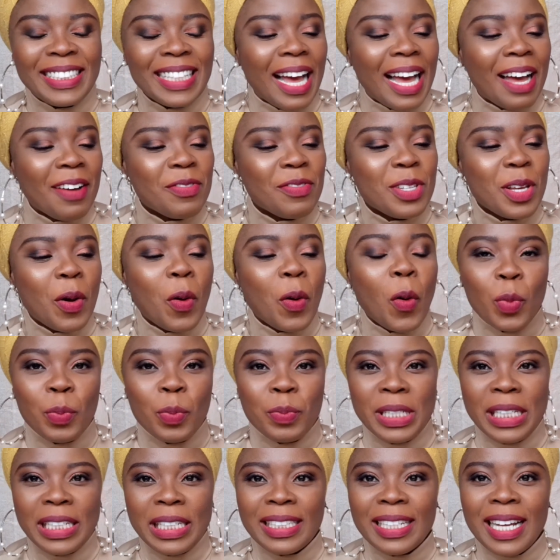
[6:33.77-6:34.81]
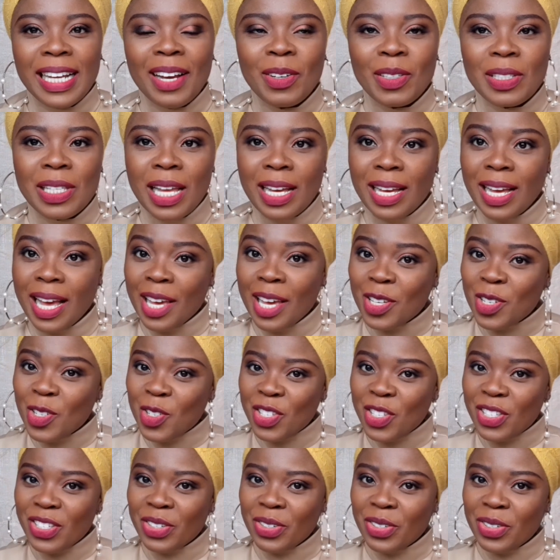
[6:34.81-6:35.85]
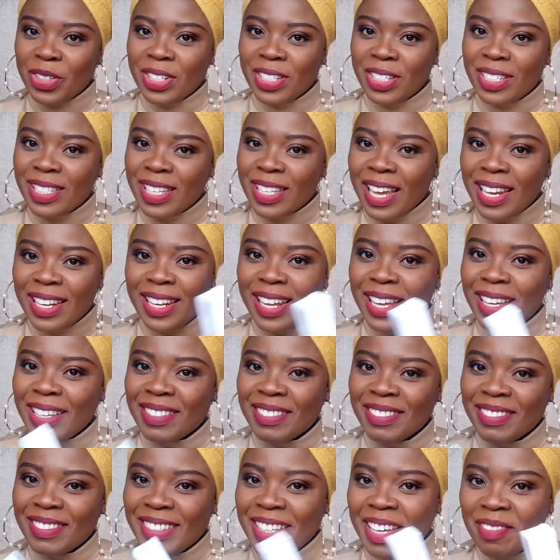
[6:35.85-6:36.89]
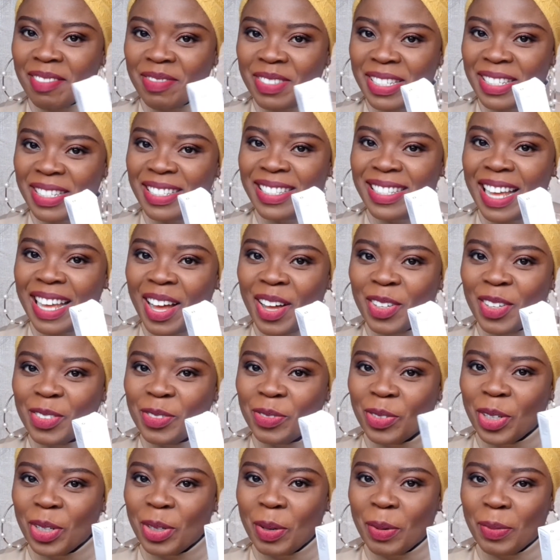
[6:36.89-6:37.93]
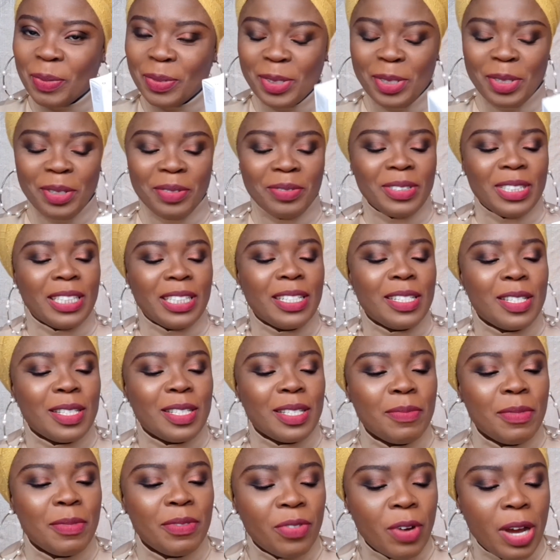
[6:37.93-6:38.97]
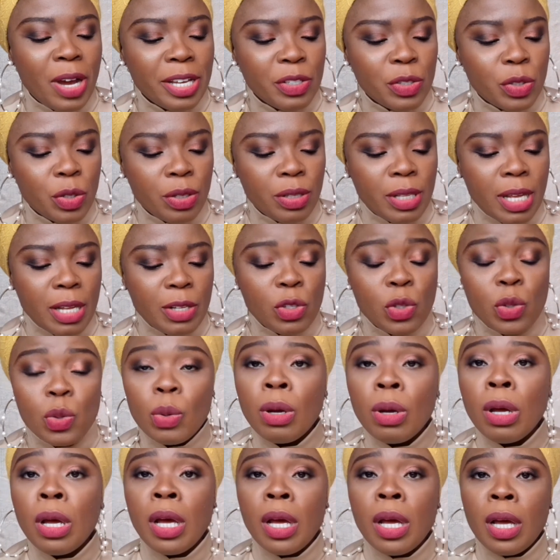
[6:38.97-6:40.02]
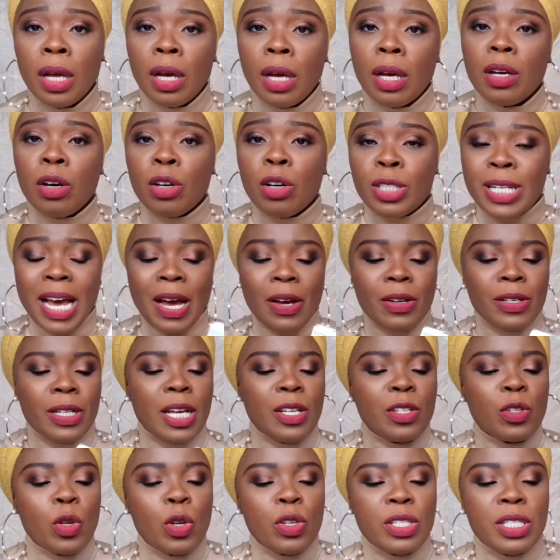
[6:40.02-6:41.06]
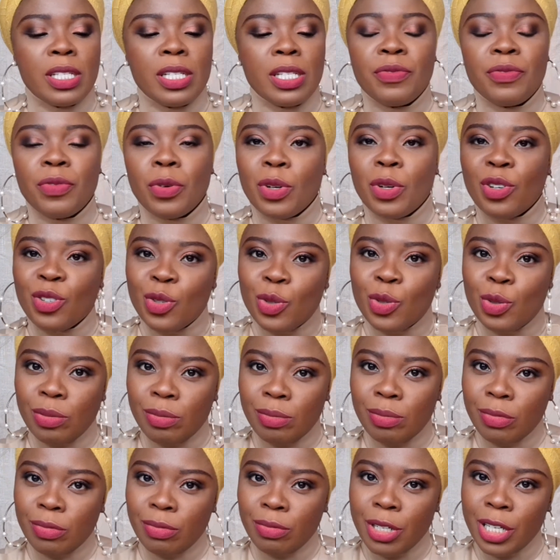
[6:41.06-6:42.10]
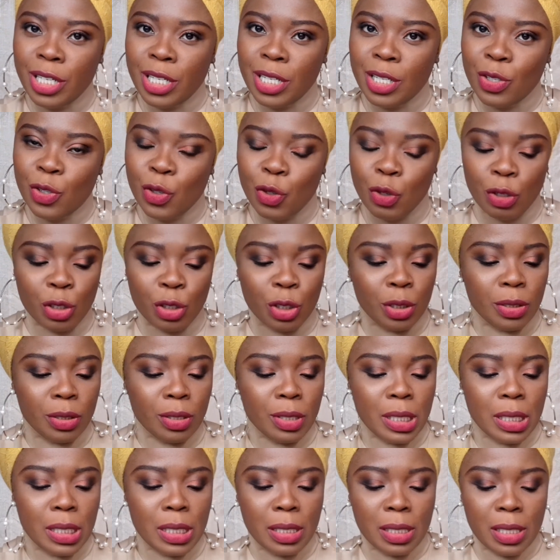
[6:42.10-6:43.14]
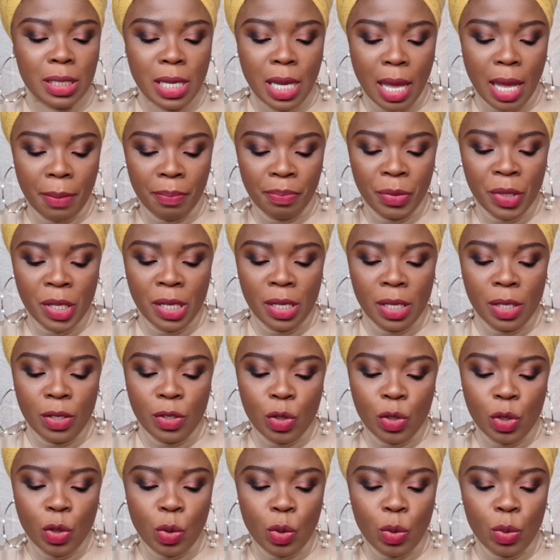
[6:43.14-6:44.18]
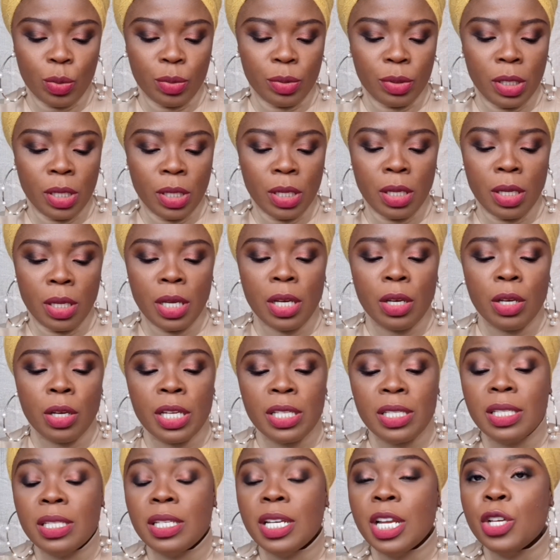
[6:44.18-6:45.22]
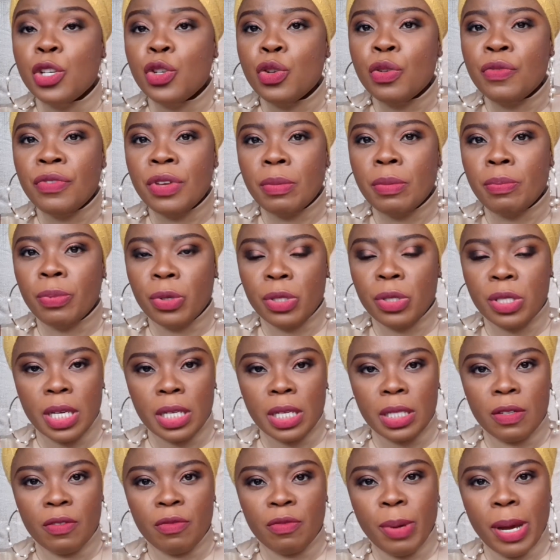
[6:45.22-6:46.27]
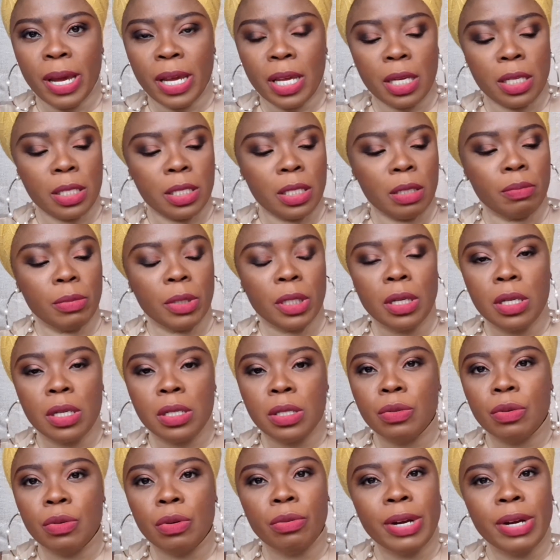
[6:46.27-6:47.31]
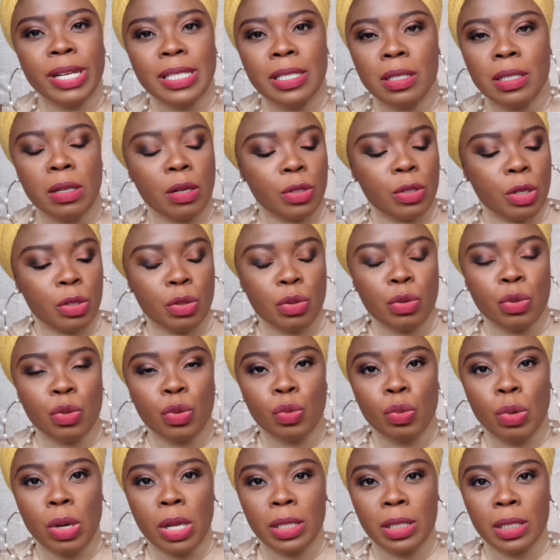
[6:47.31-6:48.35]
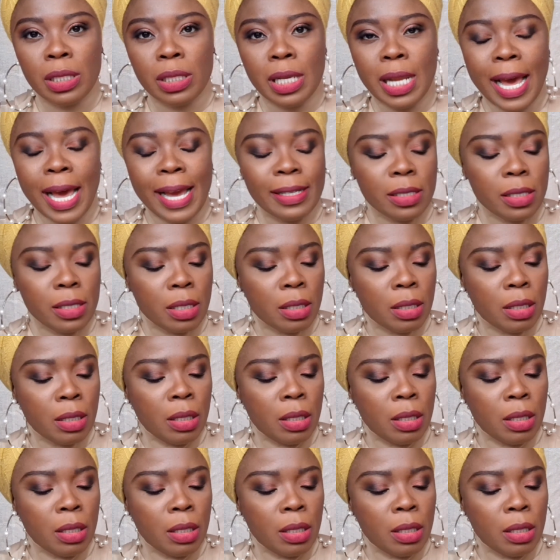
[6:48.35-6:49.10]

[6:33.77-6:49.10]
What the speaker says: after opening. I was like, are you serious? I like kept it out for a couple of days before I saw that. So that underscores the need for us to read instructions. Yeah, so it's in a UV protective packaging, because retinol doesn't do well in light.